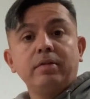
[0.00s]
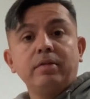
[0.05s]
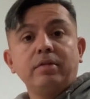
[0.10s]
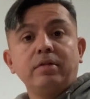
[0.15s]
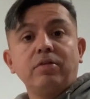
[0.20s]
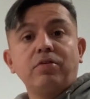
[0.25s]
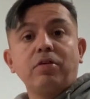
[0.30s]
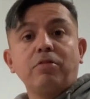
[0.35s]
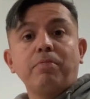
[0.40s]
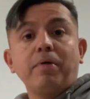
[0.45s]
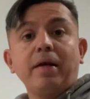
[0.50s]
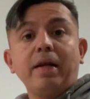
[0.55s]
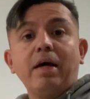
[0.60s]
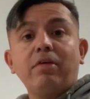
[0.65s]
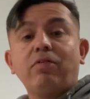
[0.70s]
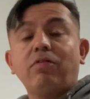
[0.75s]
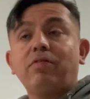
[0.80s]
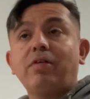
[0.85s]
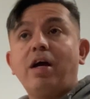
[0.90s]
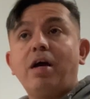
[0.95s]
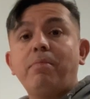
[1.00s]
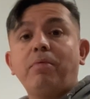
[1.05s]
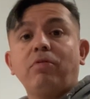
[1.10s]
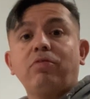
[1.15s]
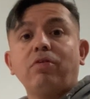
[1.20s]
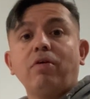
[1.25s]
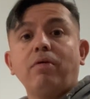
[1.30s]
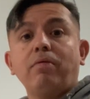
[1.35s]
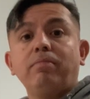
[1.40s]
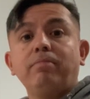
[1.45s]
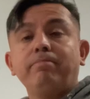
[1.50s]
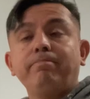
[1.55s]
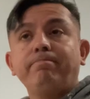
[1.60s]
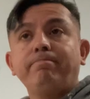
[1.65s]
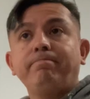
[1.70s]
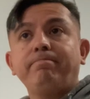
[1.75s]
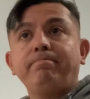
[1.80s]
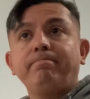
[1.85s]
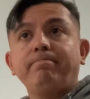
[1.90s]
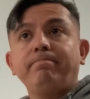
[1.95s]
this is my last assignment. So,
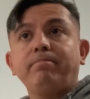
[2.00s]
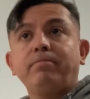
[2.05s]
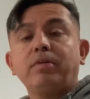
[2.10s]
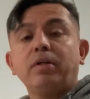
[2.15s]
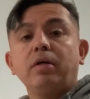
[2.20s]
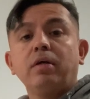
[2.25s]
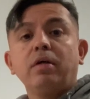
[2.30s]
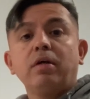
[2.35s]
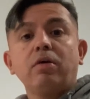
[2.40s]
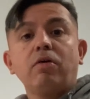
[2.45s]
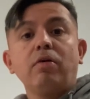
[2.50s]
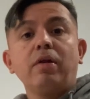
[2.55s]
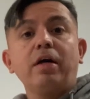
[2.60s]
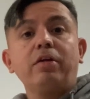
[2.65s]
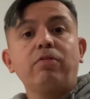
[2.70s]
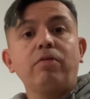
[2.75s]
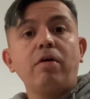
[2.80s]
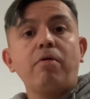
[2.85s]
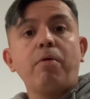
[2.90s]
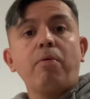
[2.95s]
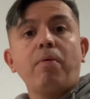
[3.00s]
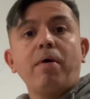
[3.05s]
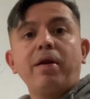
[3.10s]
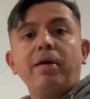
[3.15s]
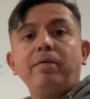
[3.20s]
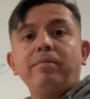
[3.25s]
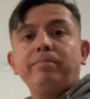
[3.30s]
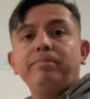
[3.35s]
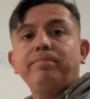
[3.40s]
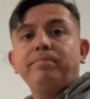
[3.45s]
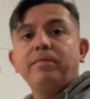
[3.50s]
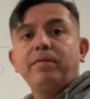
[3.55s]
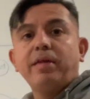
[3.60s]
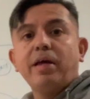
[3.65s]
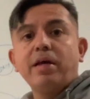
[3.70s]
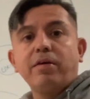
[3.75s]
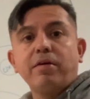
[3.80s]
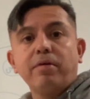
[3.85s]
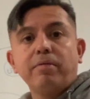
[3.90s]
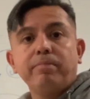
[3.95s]
good luck to everyone.
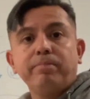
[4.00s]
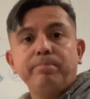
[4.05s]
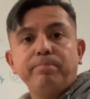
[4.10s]
Thank you.